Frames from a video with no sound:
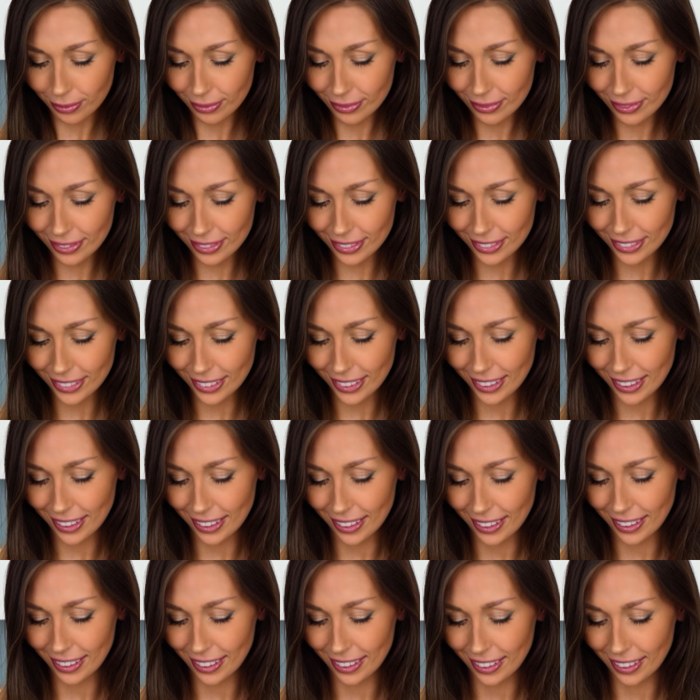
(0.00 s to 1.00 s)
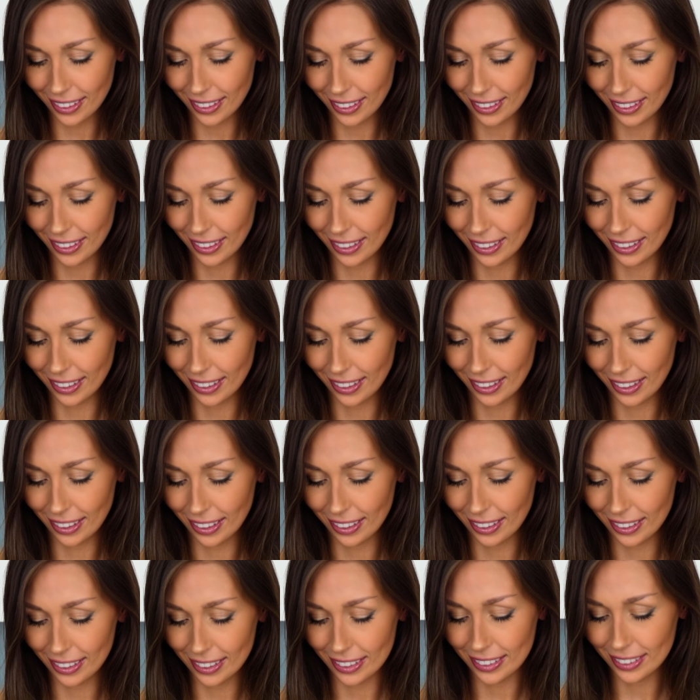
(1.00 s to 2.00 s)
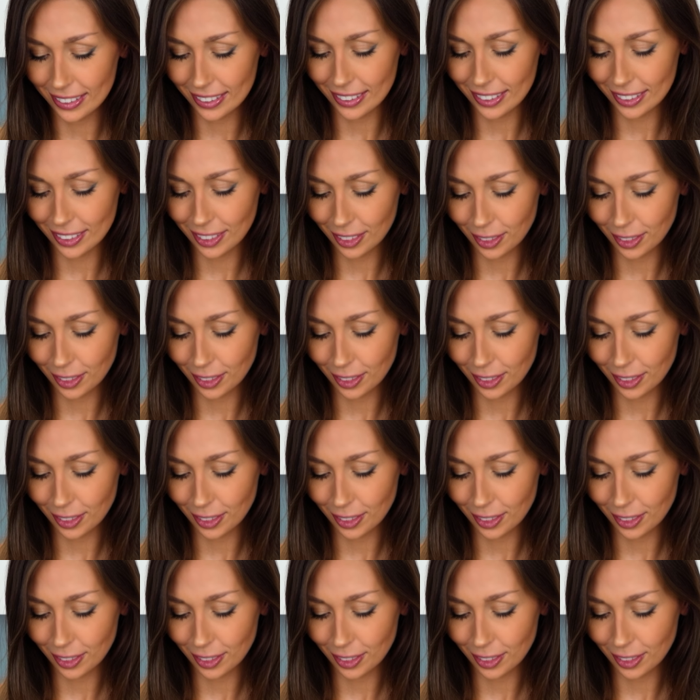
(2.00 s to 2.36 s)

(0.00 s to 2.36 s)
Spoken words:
(silence)